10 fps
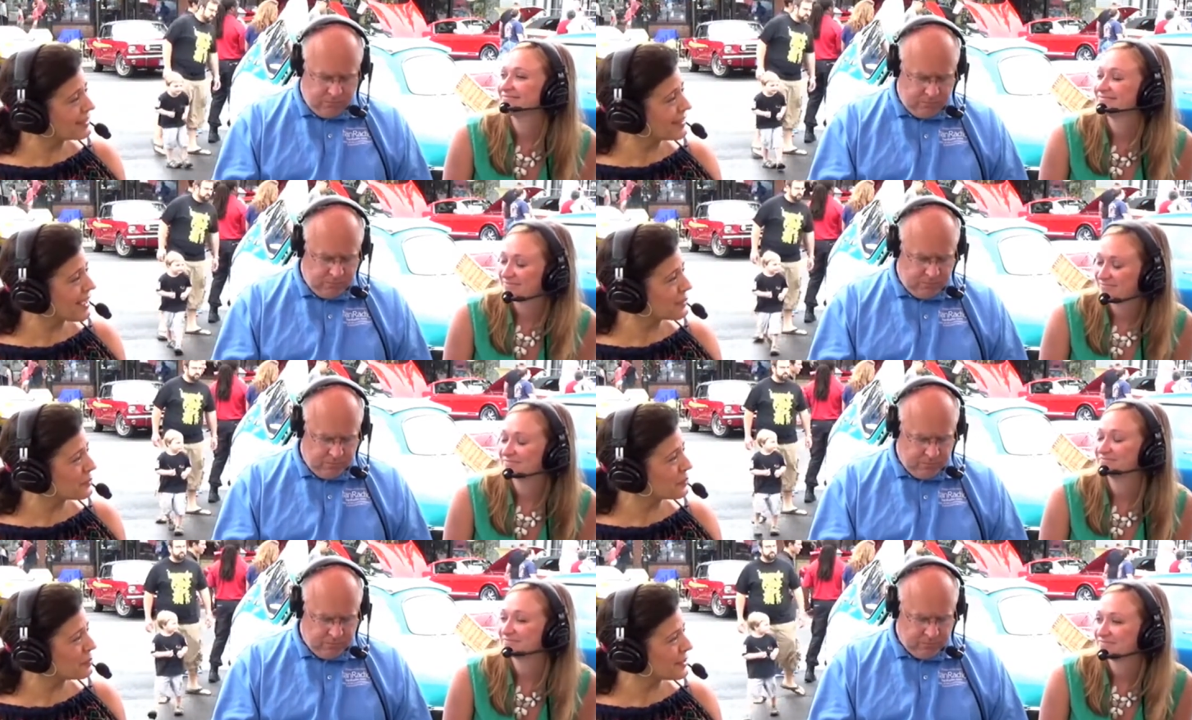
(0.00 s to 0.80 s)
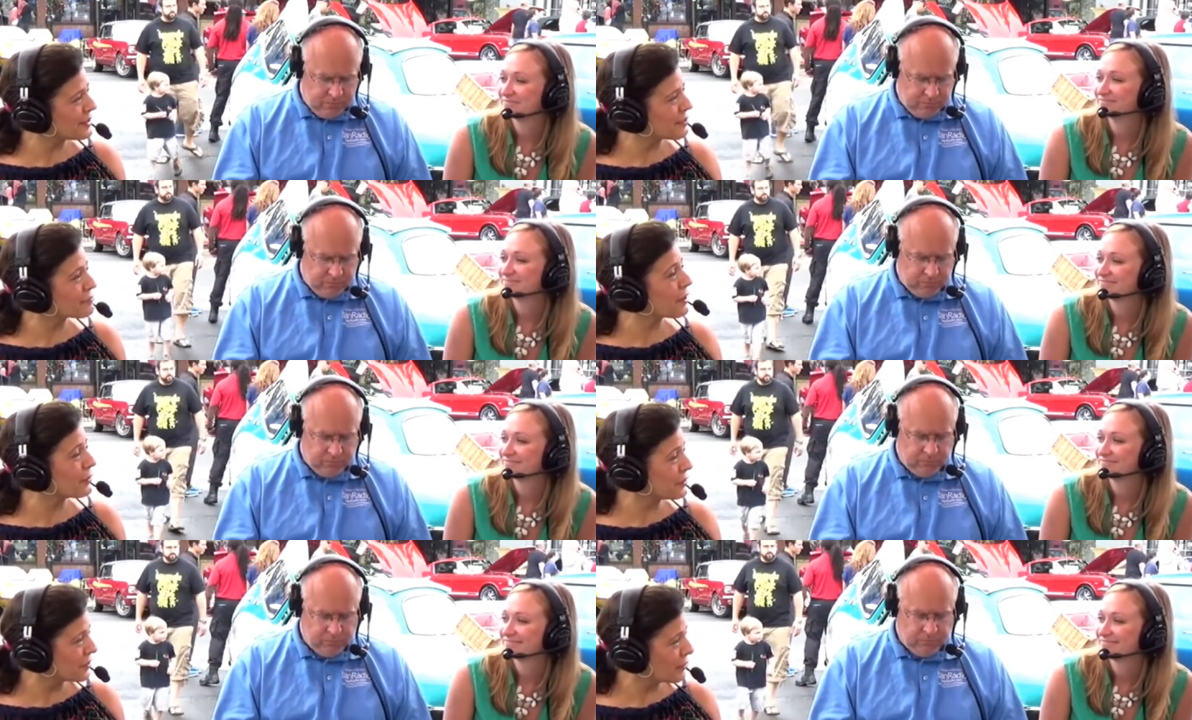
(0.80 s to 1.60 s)
Speaker 1: and we'll be right on
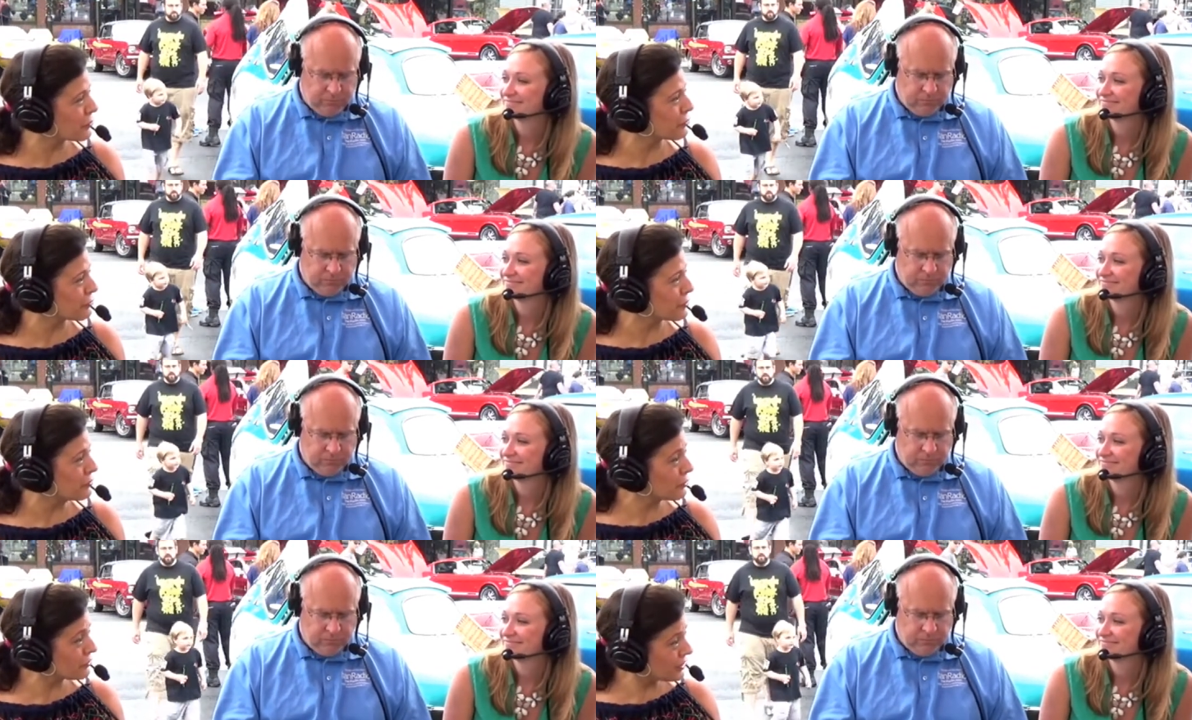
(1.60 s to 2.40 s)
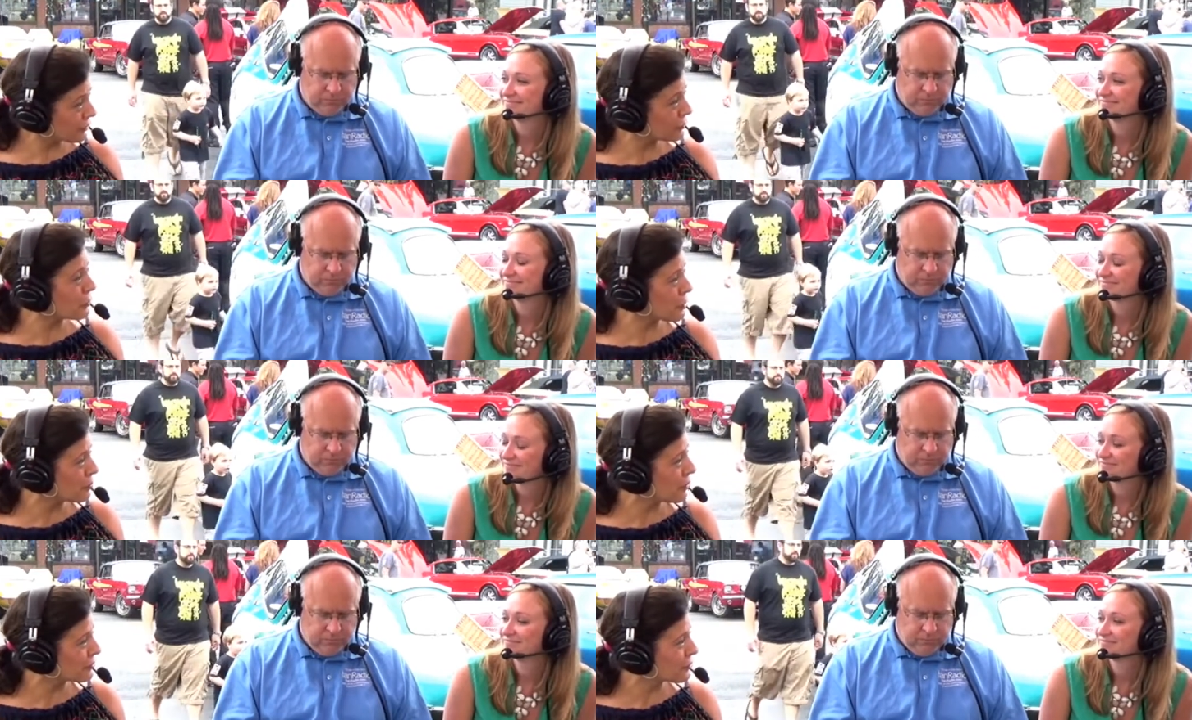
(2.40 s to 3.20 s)
Governor Street, just next door to the Boys and
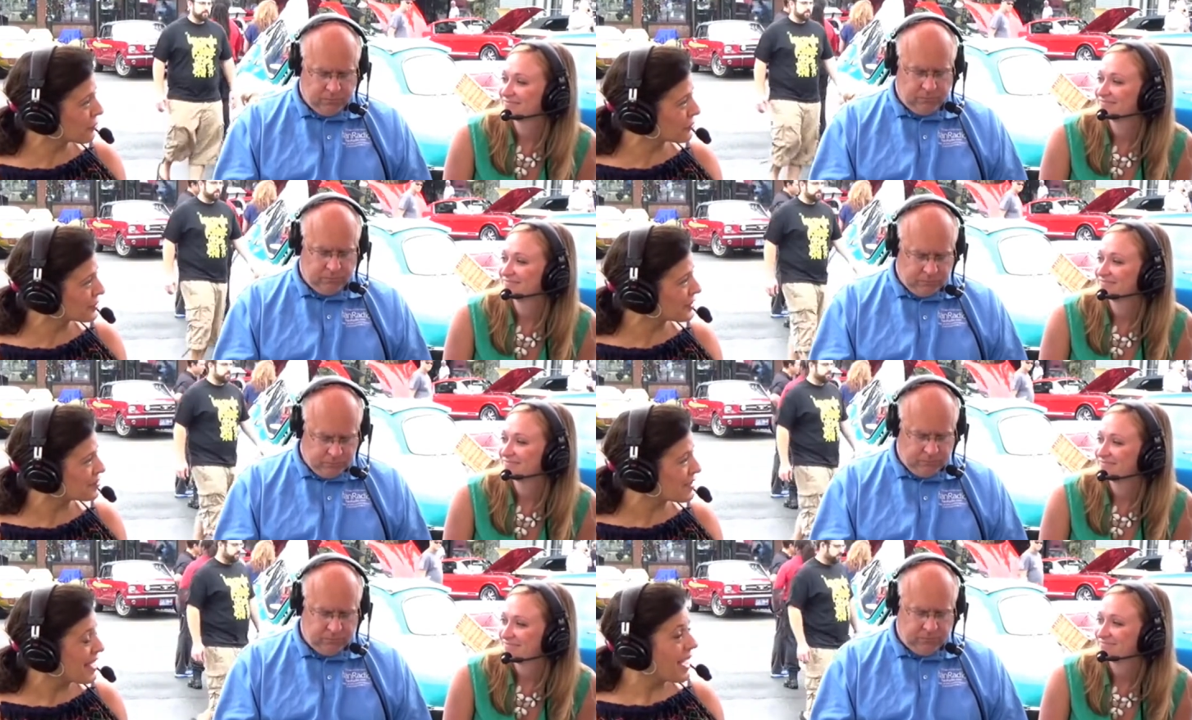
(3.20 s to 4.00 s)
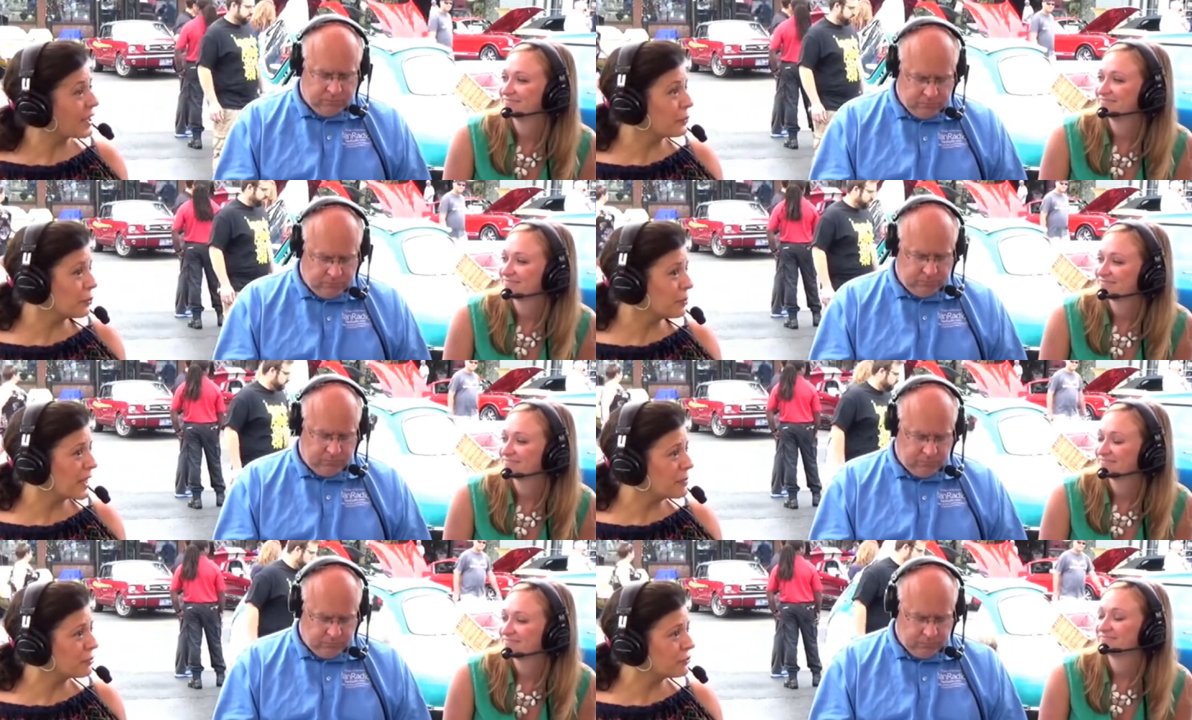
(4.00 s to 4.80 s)
Girls Club. And we'll be able
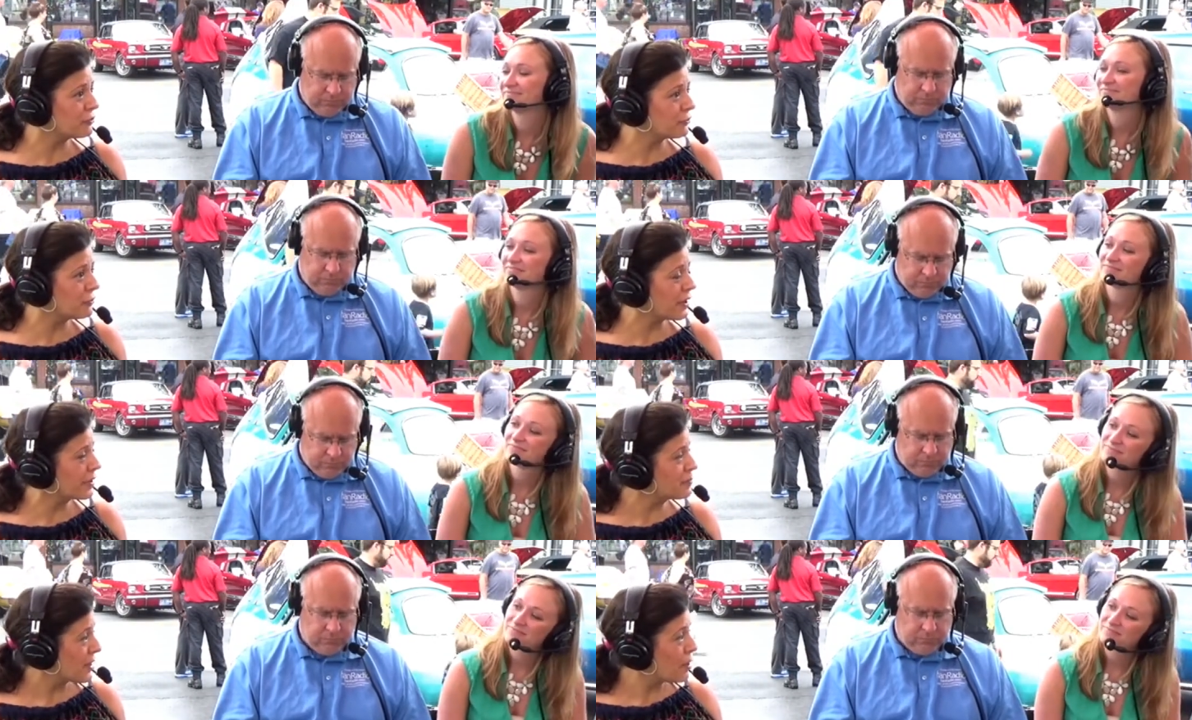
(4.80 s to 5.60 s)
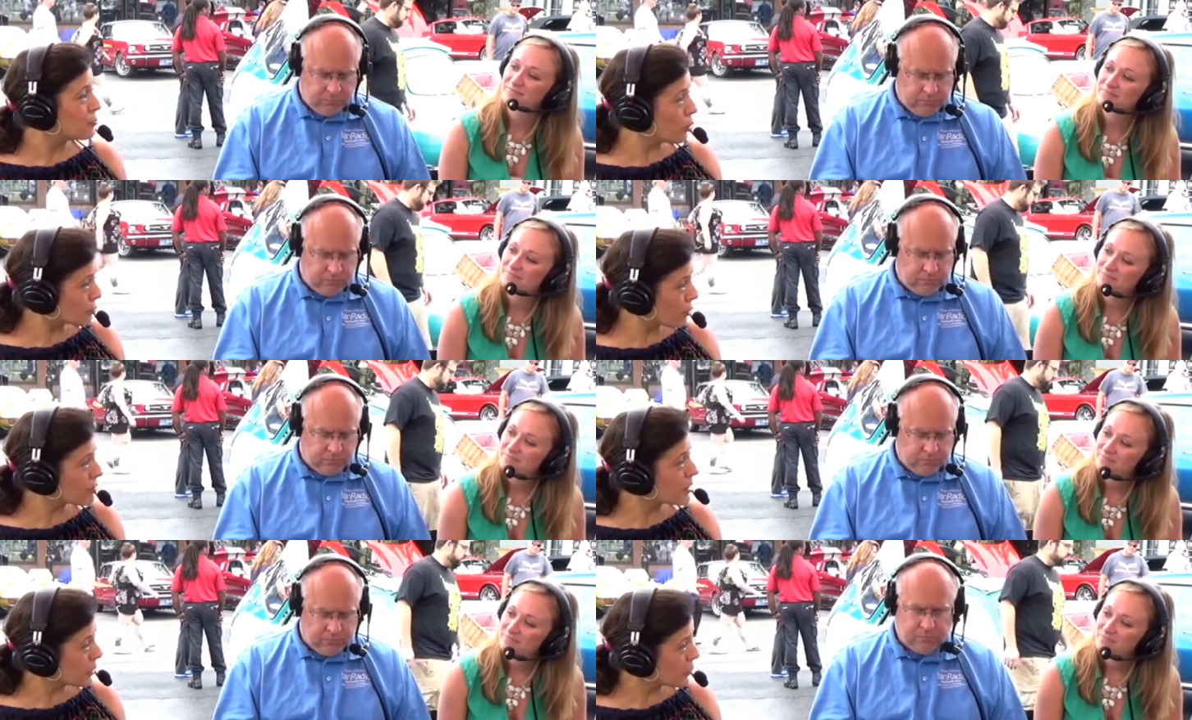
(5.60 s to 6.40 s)
to do um, more programming
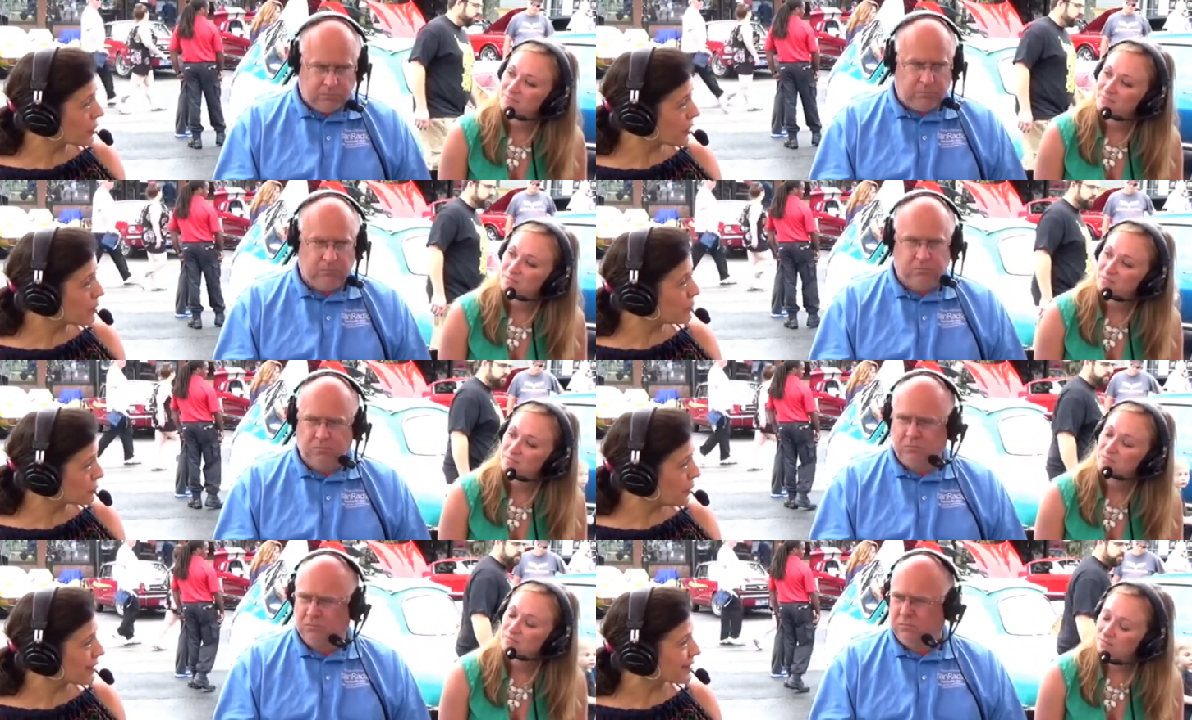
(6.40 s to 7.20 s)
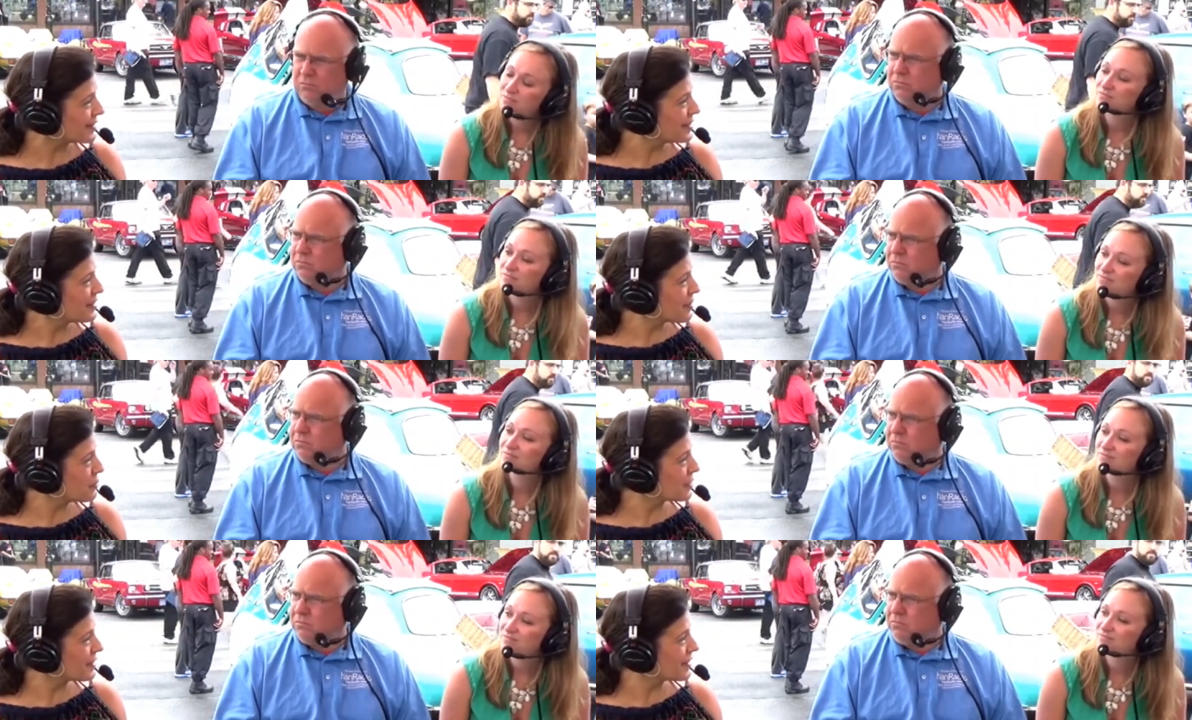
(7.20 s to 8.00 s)
with them as well with
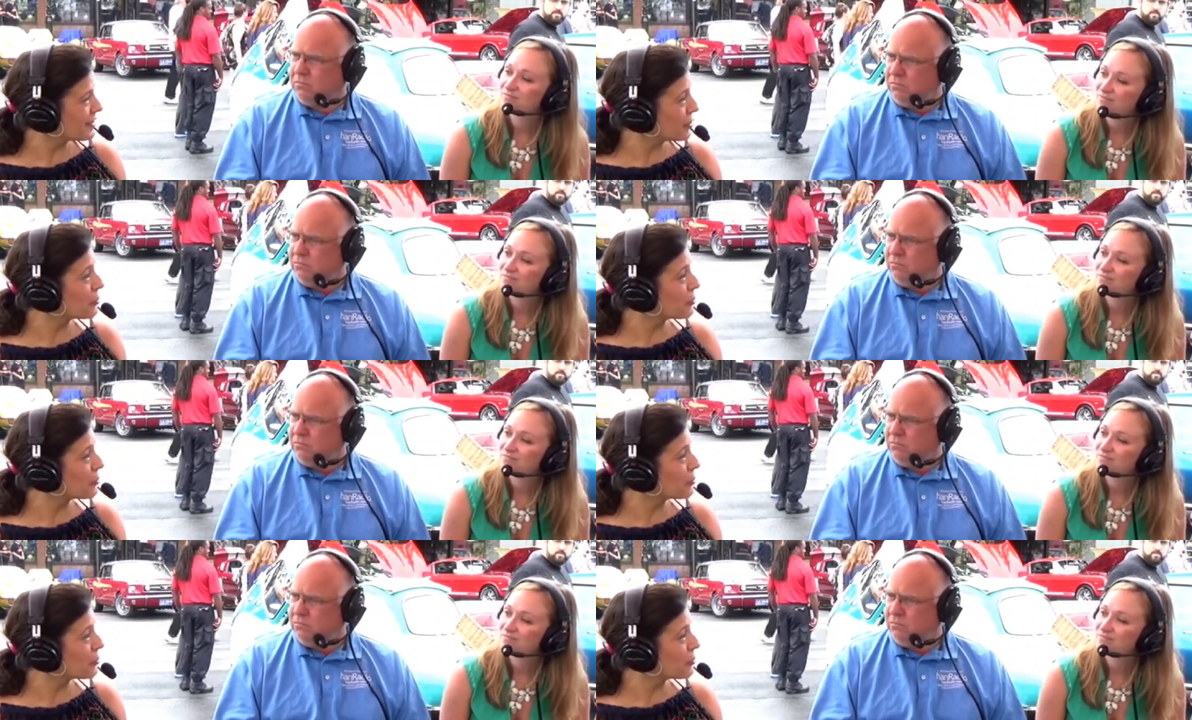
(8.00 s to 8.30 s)
the uh, younger